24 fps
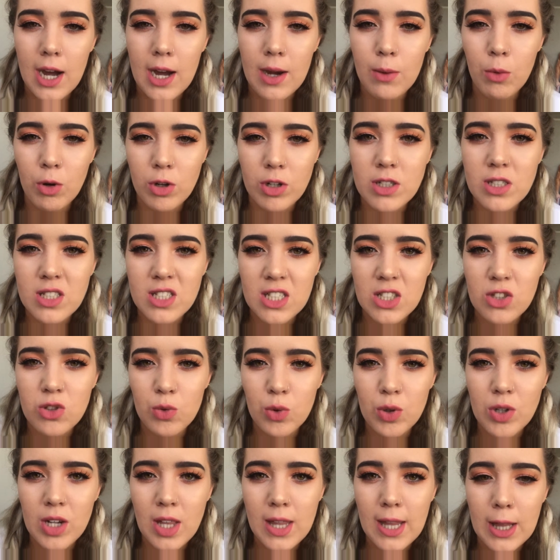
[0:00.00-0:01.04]
I wanted to
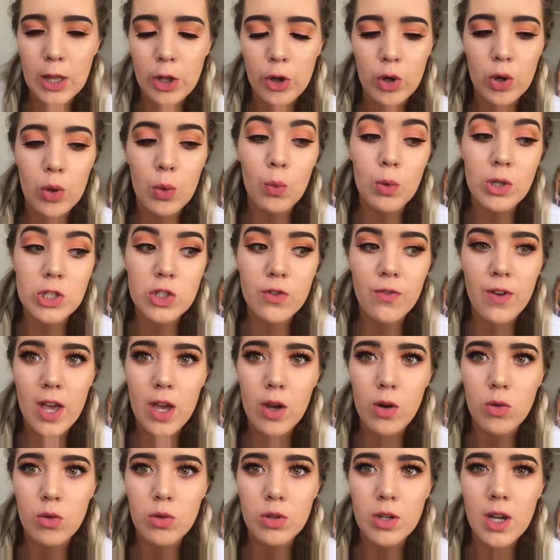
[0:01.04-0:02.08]
do another look which
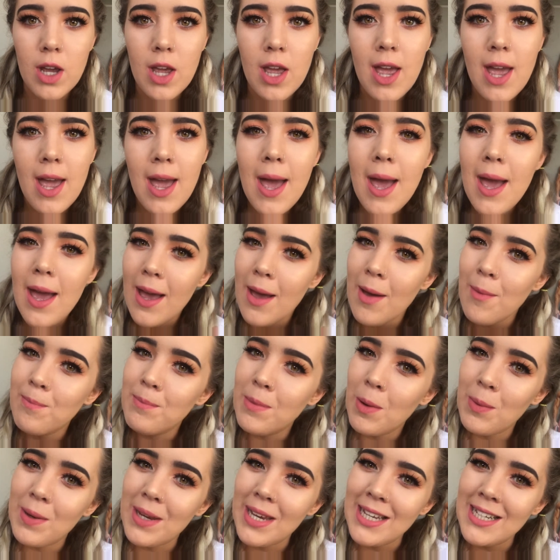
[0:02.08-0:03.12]
failed.
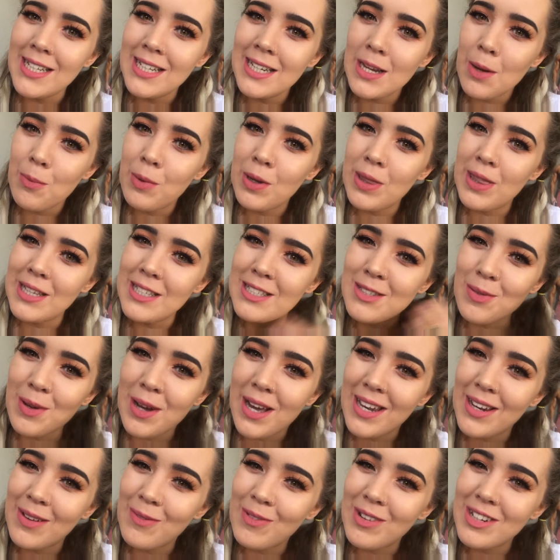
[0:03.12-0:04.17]
But we ended up with this
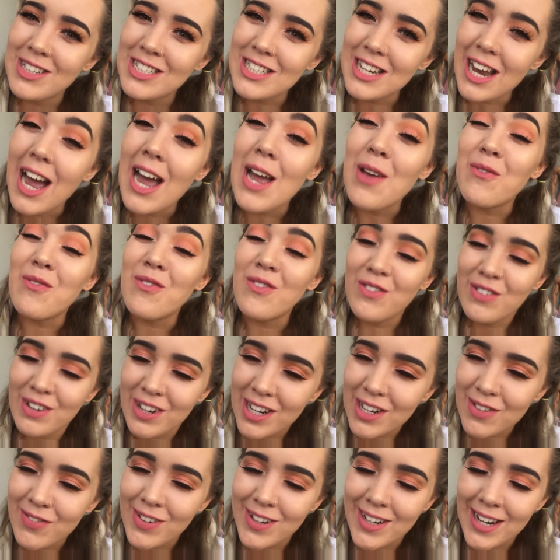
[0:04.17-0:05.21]
one, which I'm
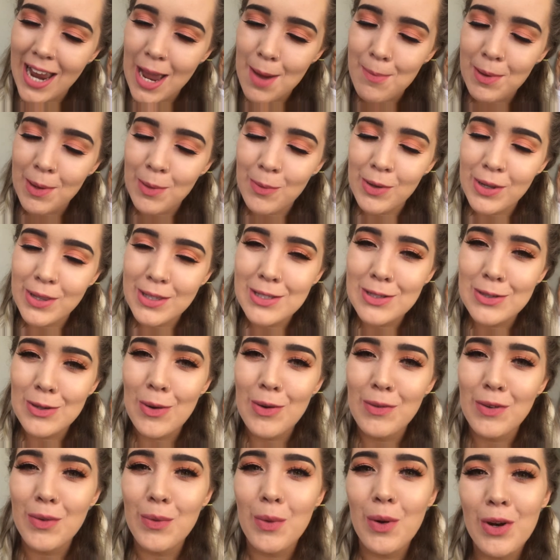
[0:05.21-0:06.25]
very happy with. So
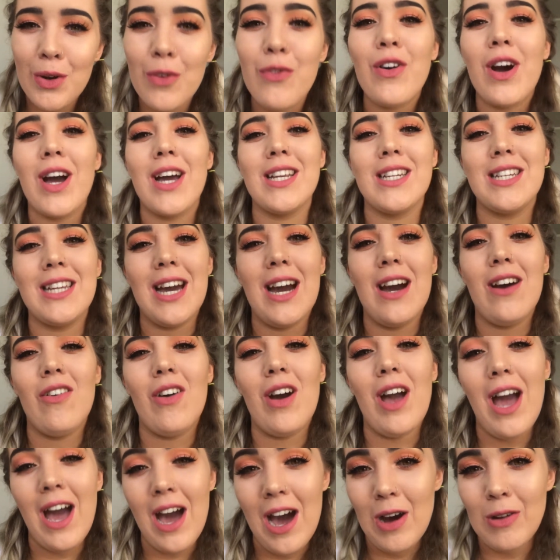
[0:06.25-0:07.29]
if you want to find out
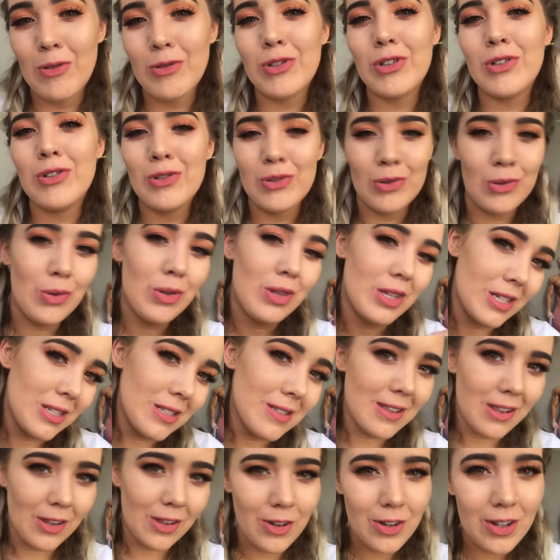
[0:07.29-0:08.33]
how to do
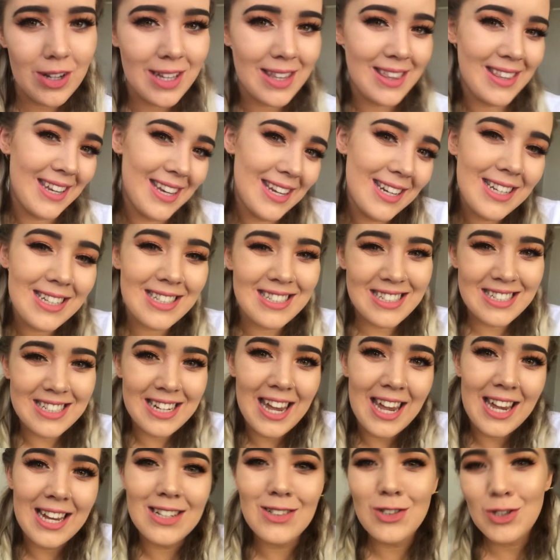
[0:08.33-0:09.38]
this look, then
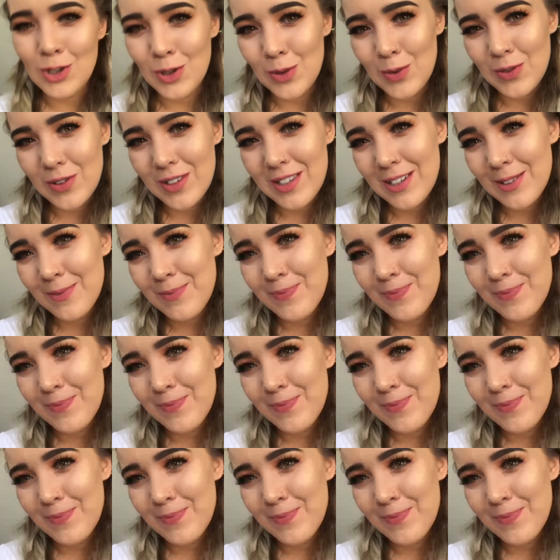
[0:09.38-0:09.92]
stay tuned.